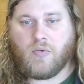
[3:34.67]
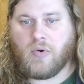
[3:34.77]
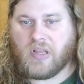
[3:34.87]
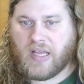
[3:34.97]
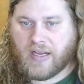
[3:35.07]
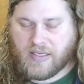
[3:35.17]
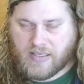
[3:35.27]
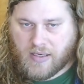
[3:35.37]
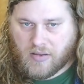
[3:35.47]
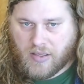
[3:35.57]
like I
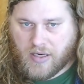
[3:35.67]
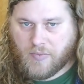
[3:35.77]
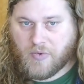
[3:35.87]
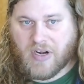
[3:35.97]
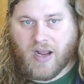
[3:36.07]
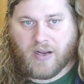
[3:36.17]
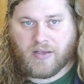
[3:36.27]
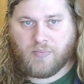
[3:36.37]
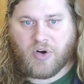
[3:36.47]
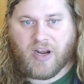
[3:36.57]
said earlier, we're not going
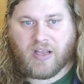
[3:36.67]
to break